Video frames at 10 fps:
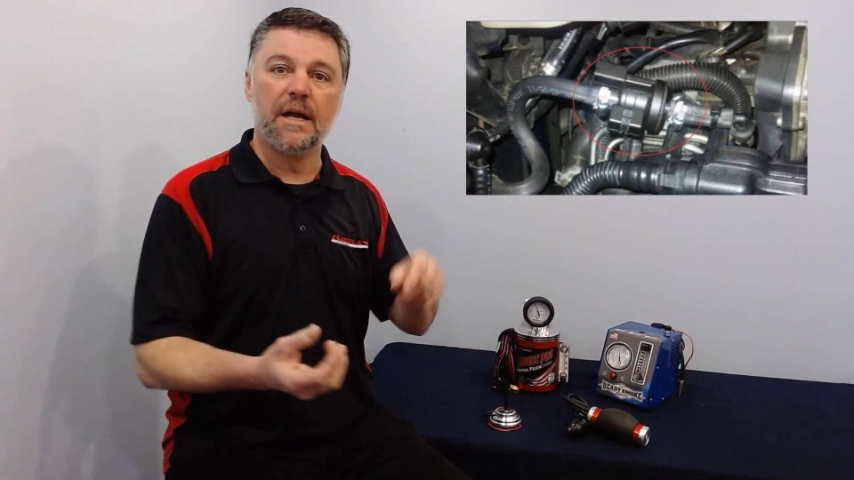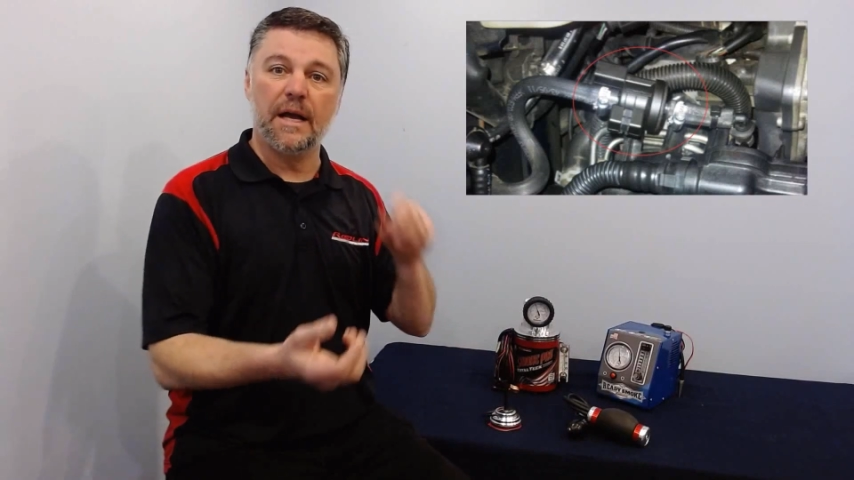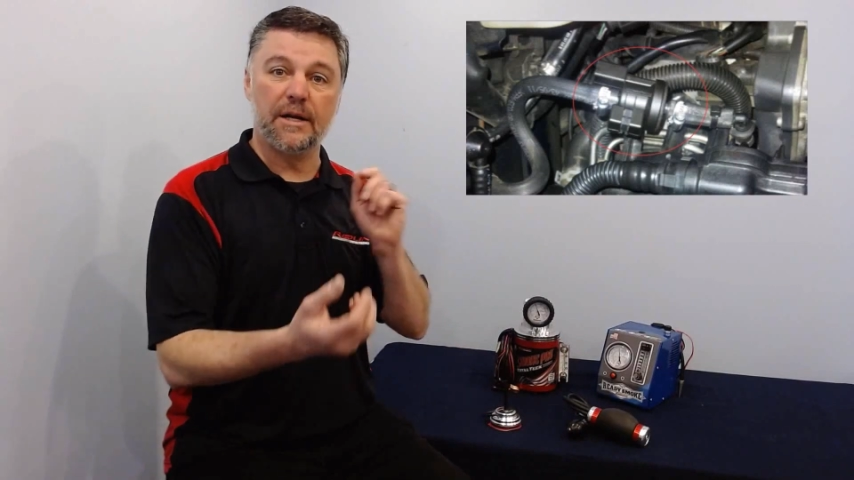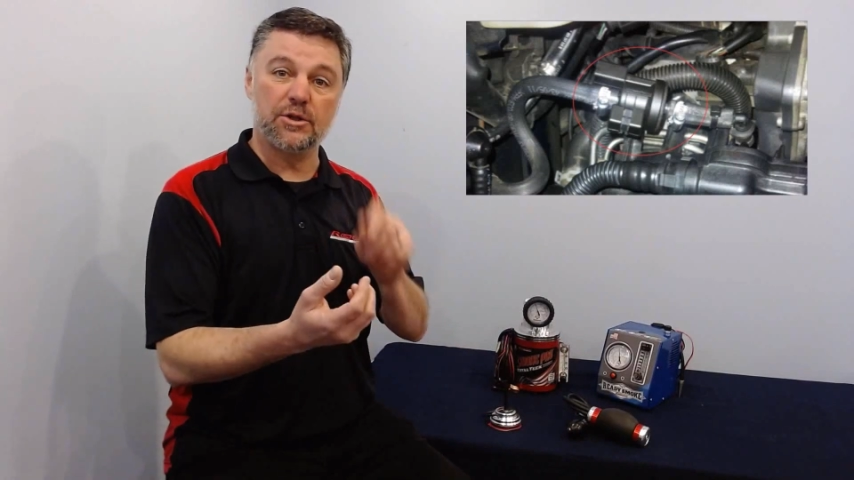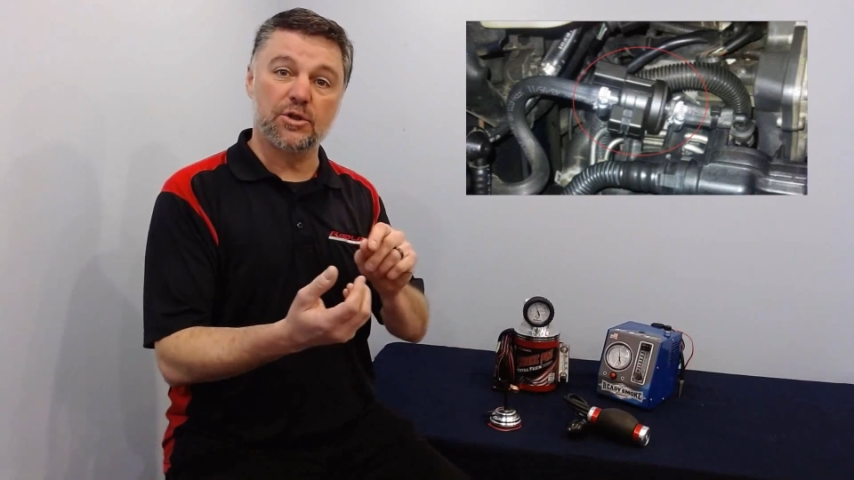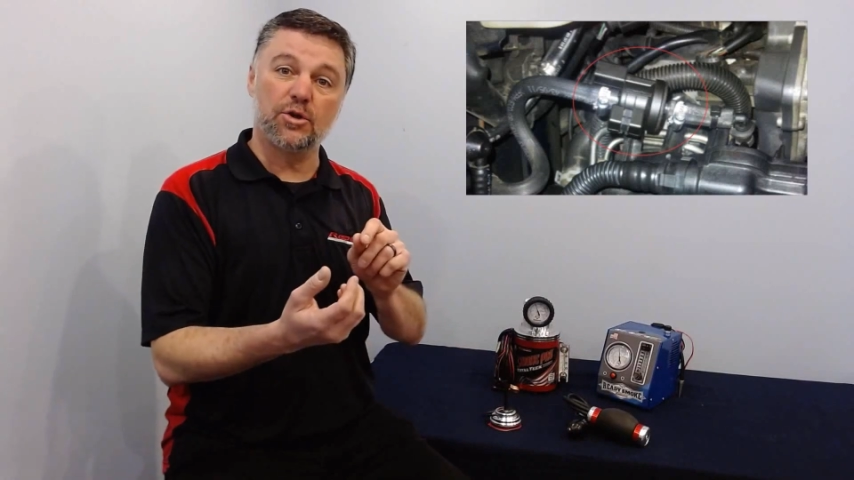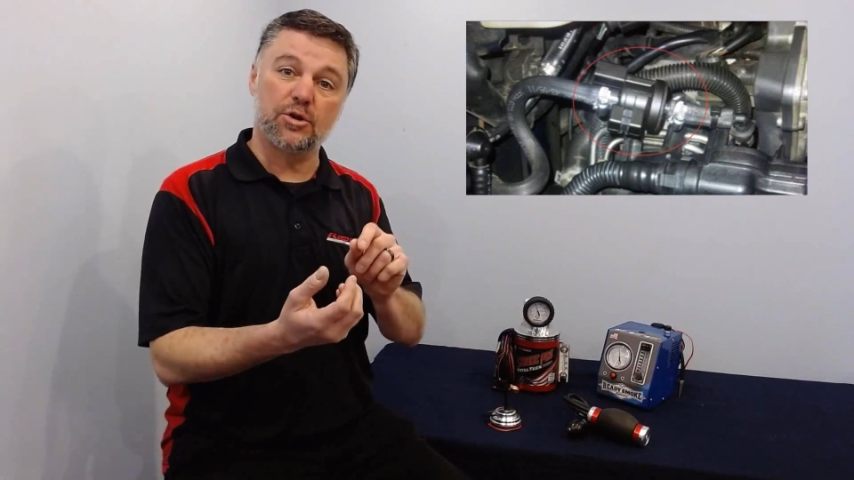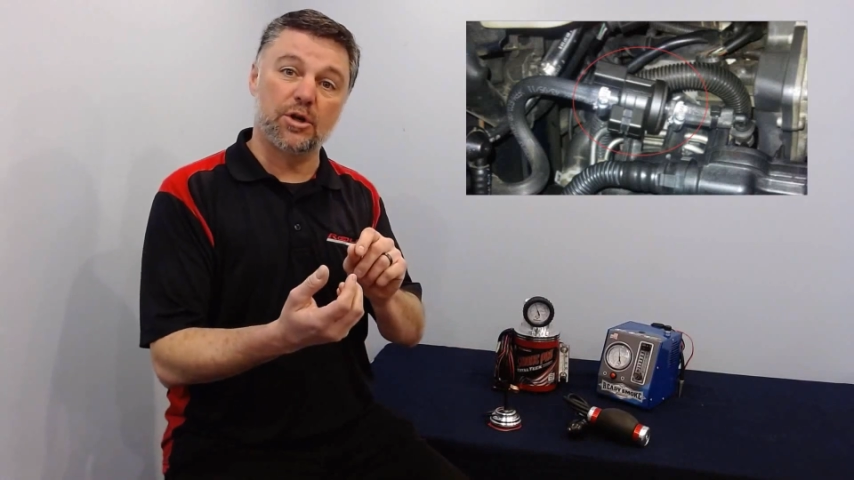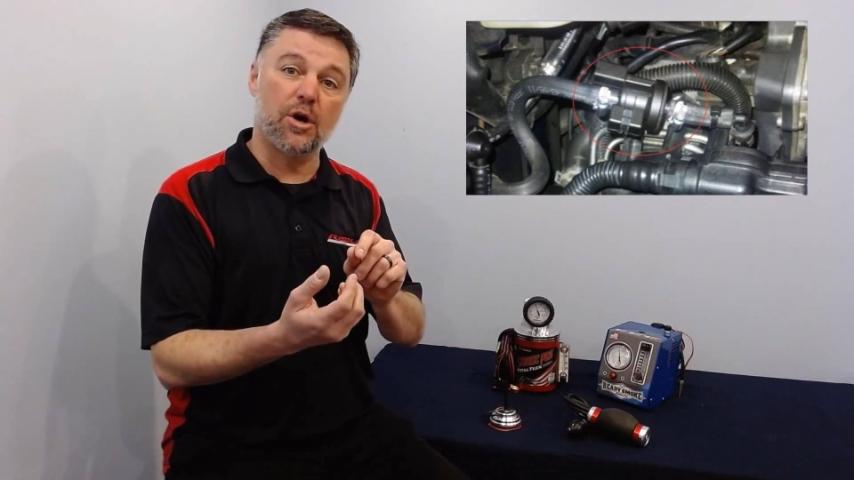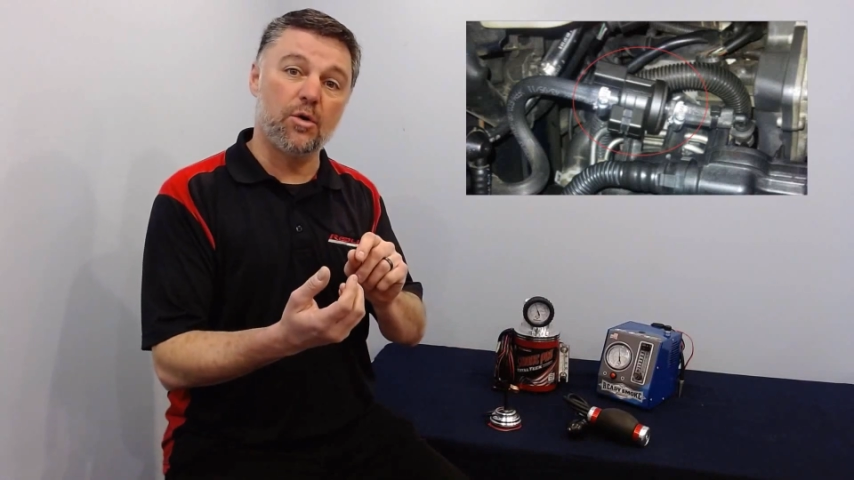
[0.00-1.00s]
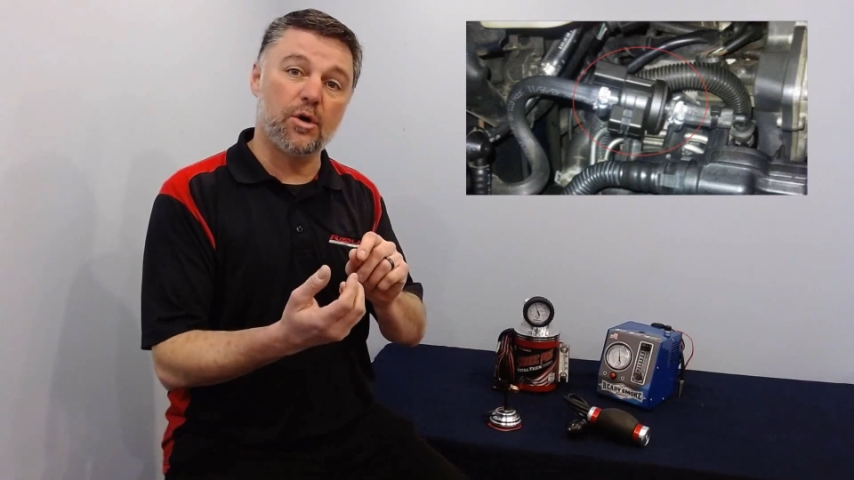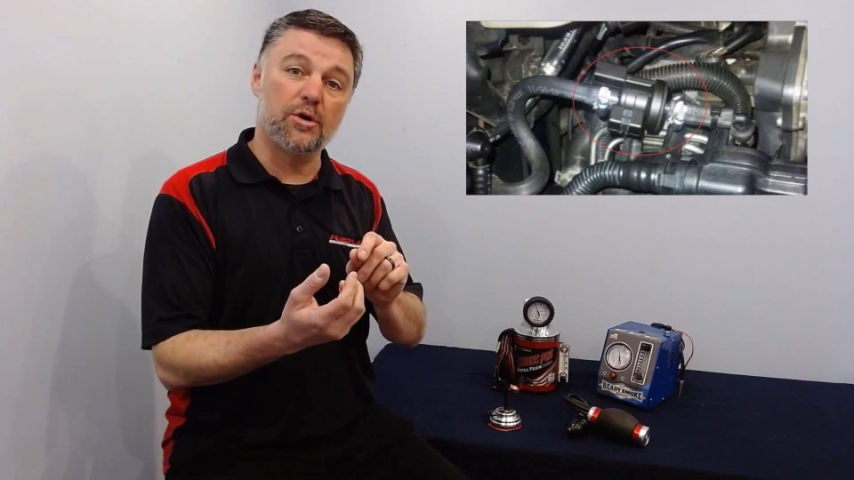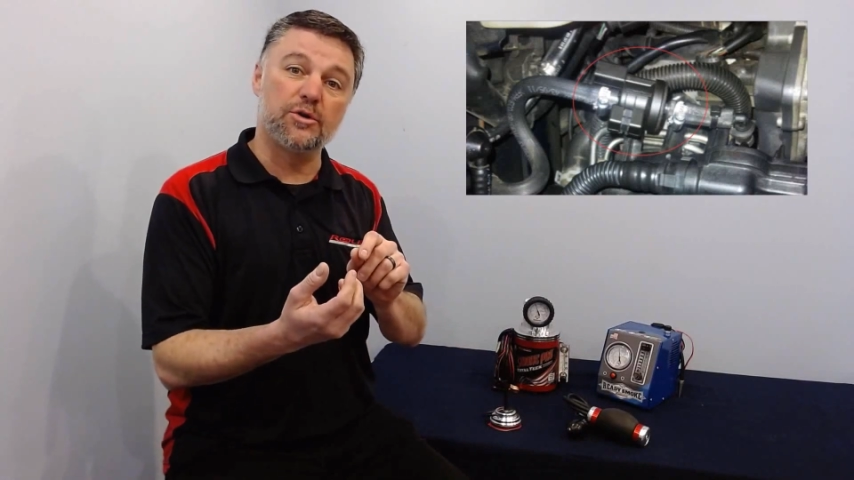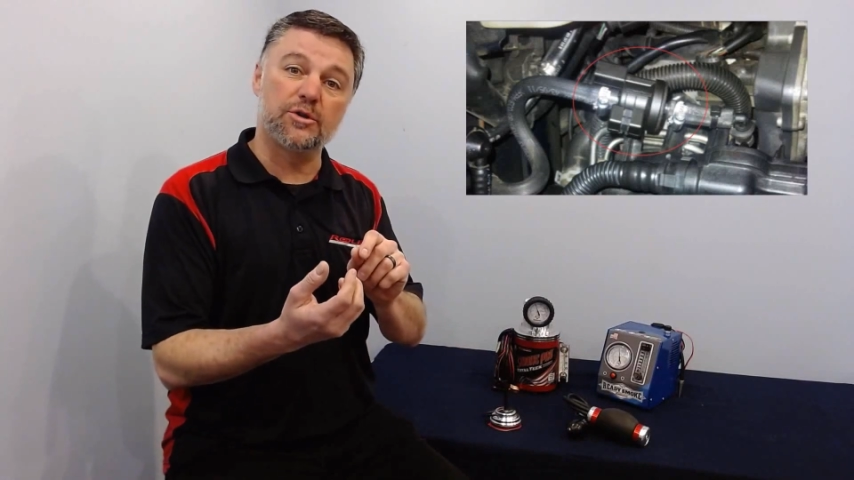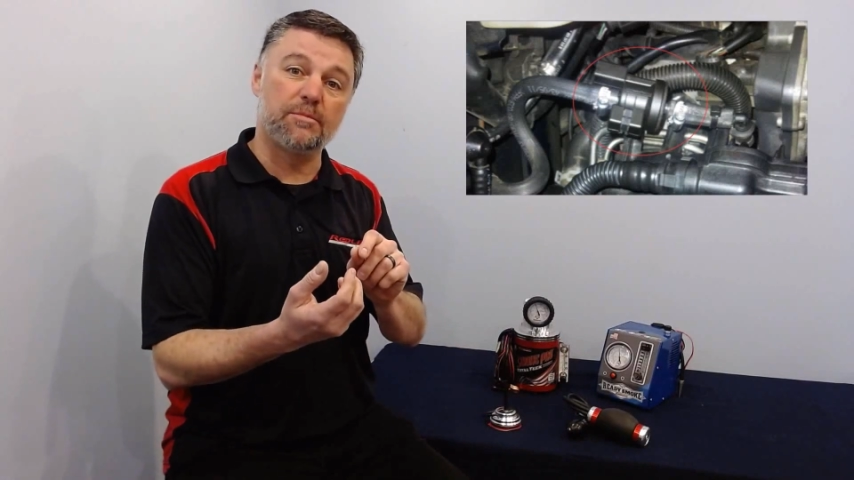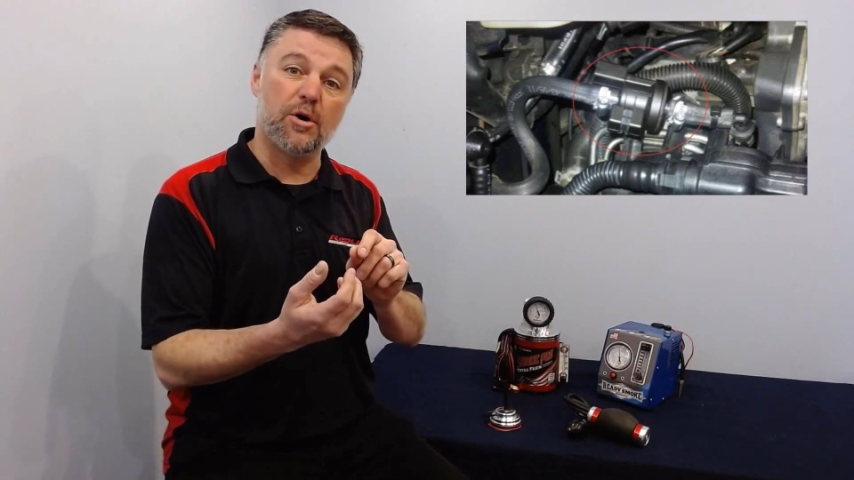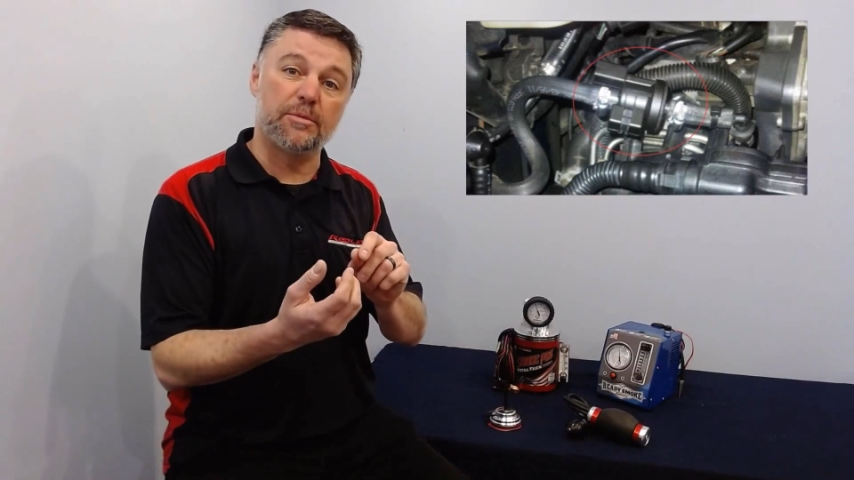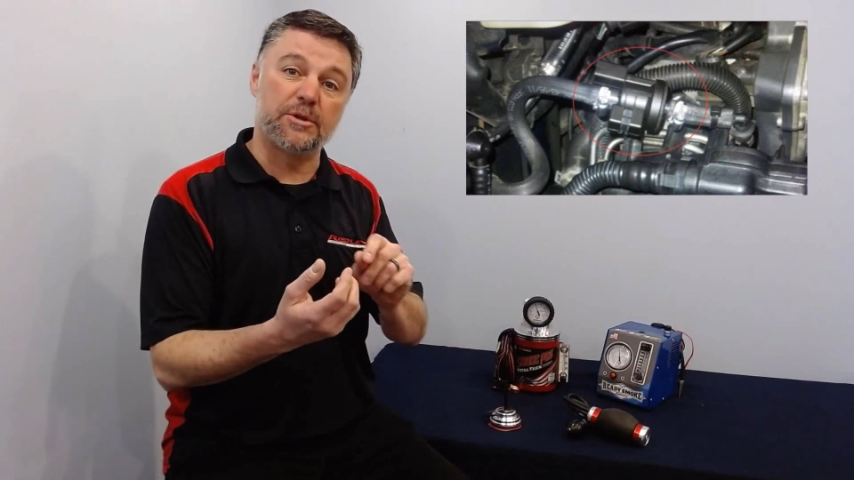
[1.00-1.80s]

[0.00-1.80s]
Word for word: and insert the cone on your smoke